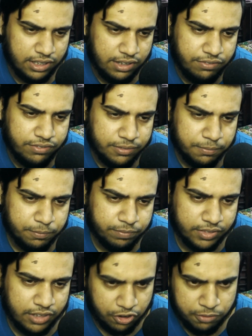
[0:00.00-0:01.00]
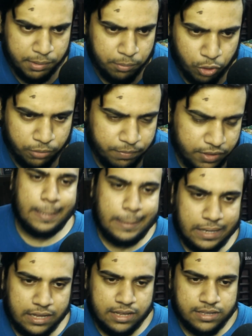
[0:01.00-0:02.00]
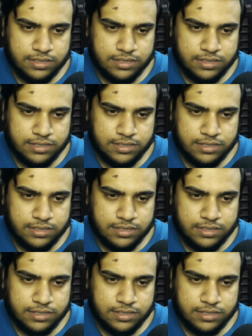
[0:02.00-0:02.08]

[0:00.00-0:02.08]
live, but there could be more. Yeah,